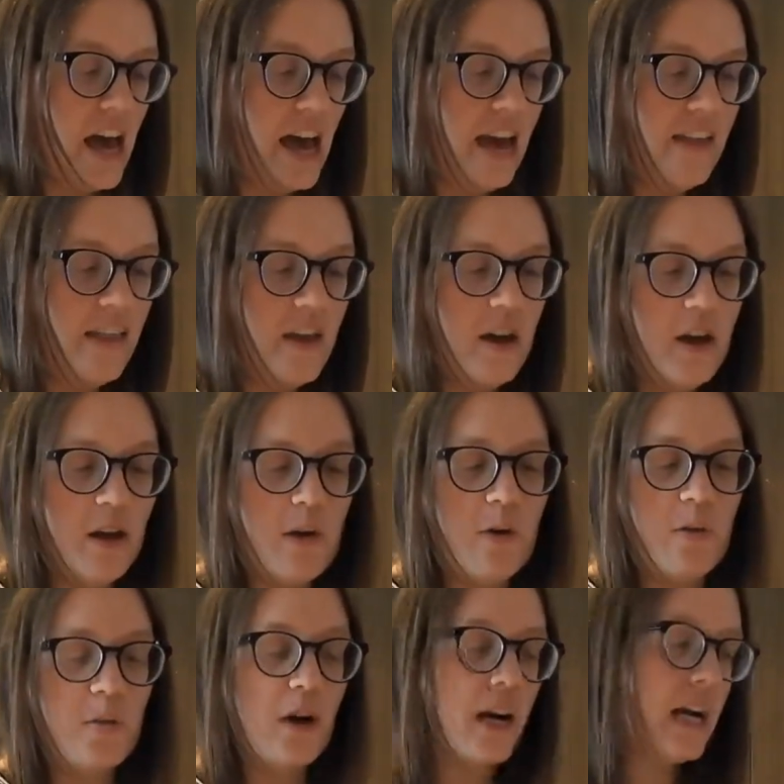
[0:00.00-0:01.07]
And then
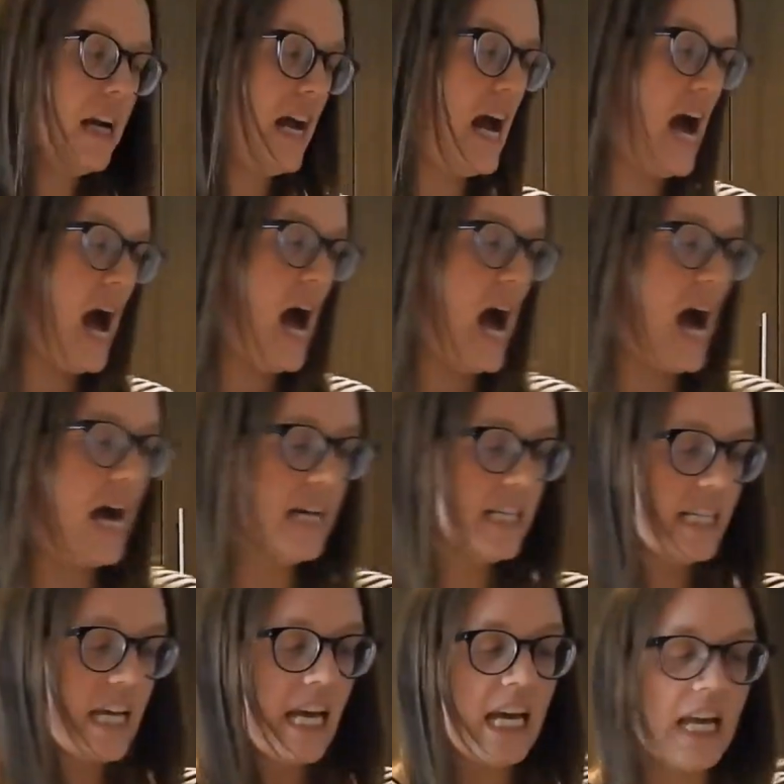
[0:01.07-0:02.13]
we're gonna add
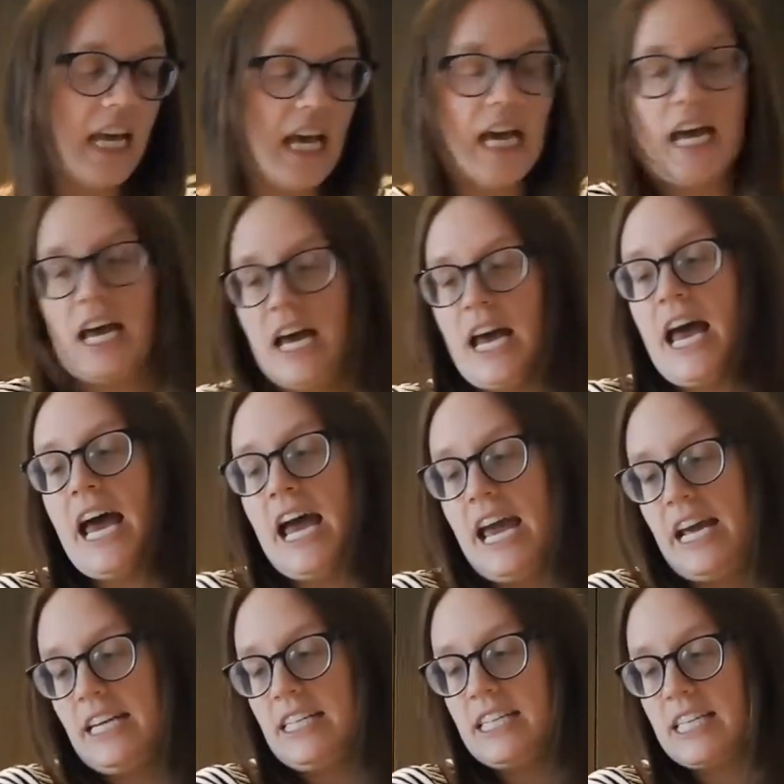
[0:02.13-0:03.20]

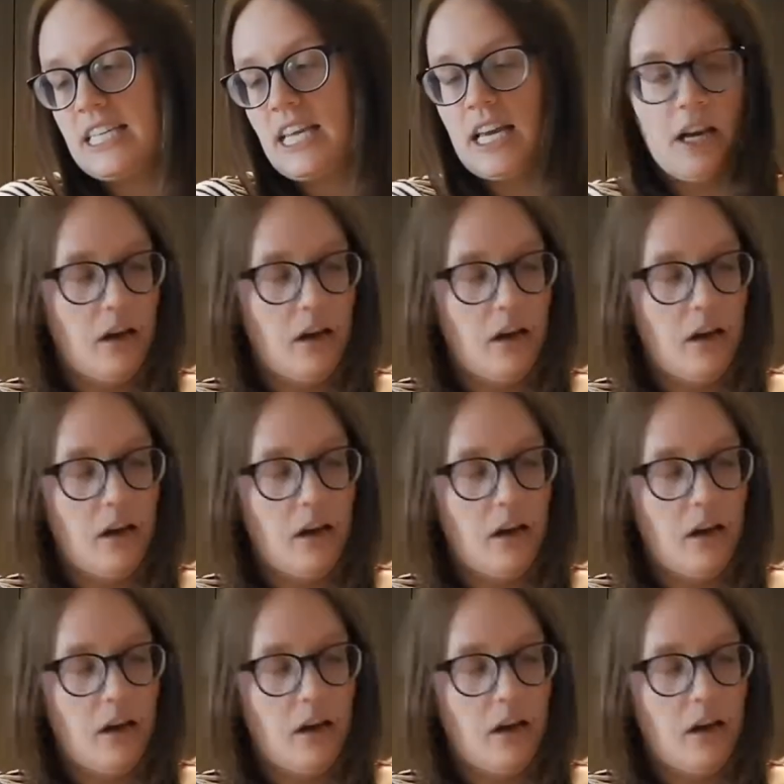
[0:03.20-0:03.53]
eggs.